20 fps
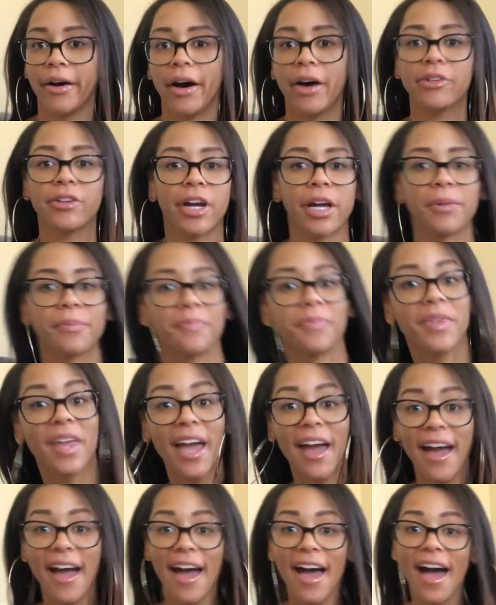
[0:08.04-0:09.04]
All right.
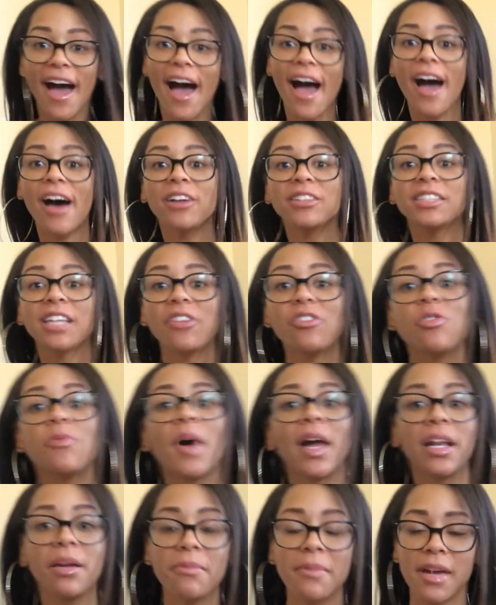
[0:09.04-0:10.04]
How's
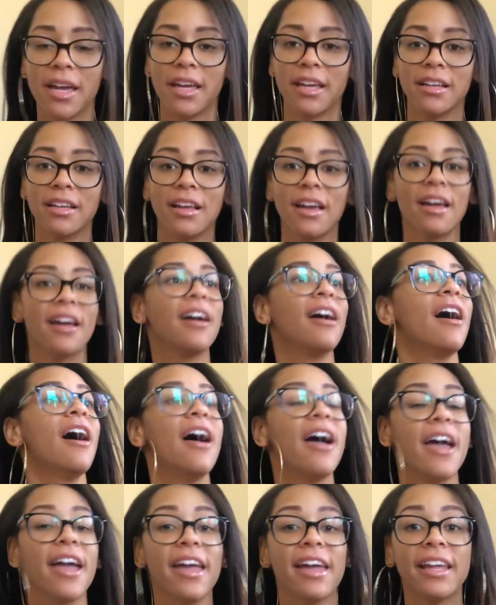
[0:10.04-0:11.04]
everybody been?
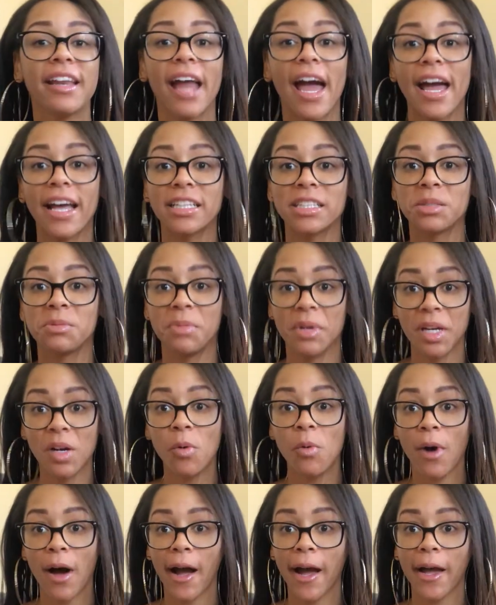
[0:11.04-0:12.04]
It has been
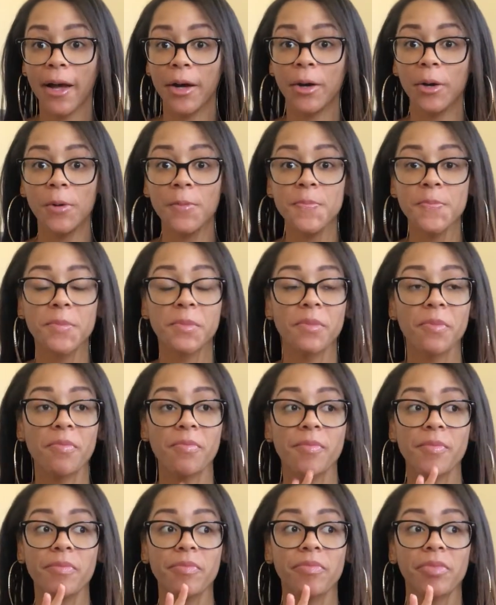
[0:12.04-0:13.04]
a while,
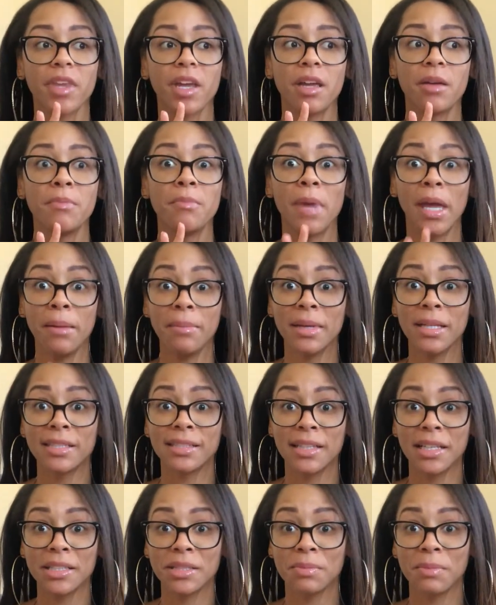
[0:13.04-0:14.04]
maybe
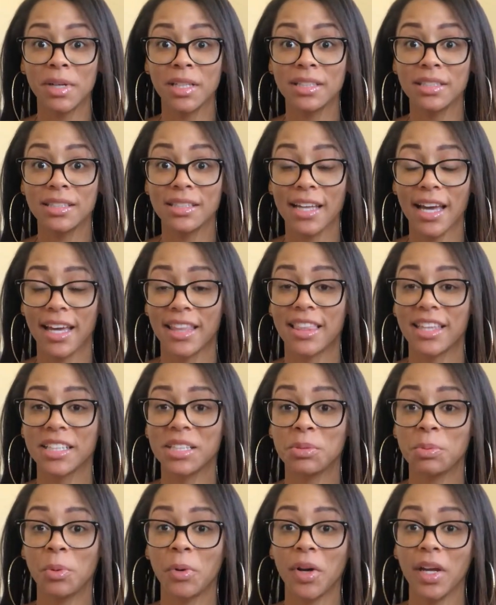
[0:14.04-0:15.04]
6 months at
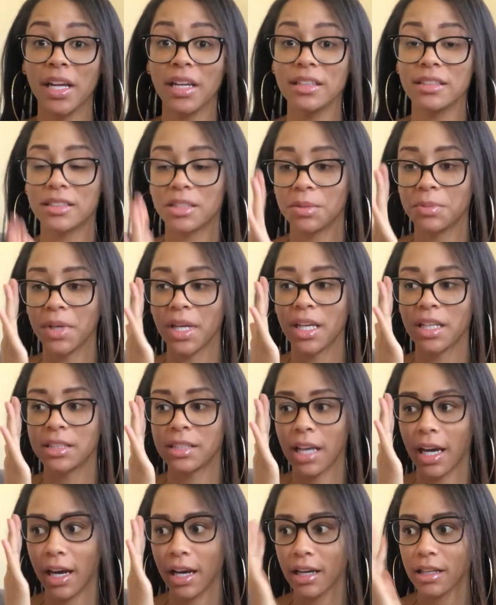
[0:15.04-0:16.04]
this point to be
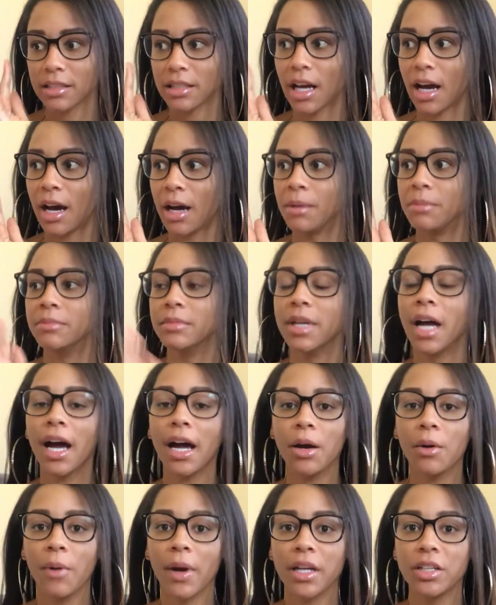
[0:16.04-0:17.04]
exact. I'm
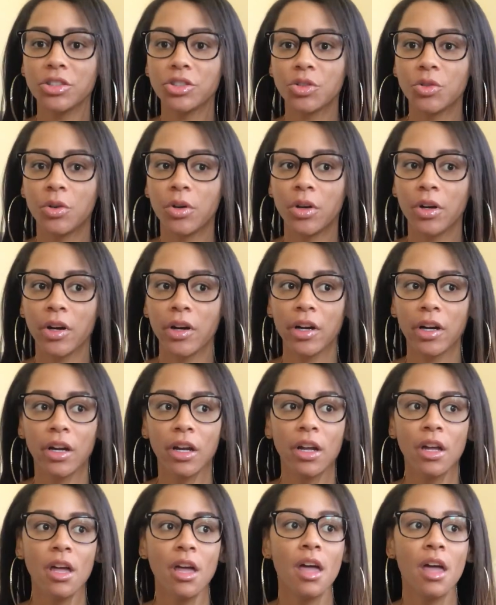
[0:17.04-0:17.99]
not quite sure